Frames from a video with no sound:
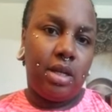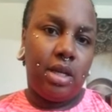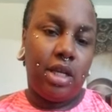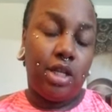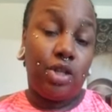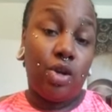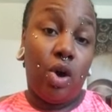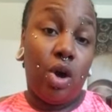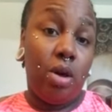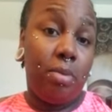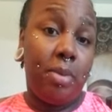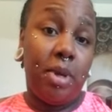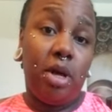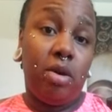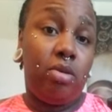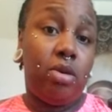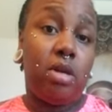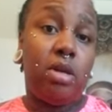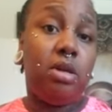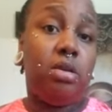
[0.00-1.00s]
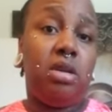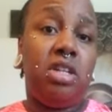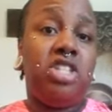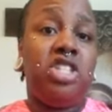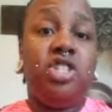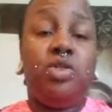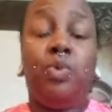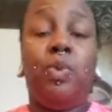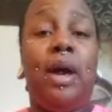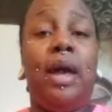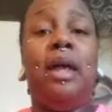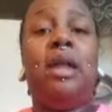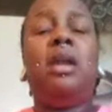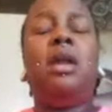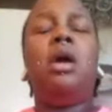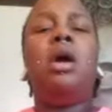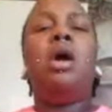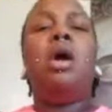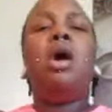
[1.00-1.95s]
It's all milk. It's just wet.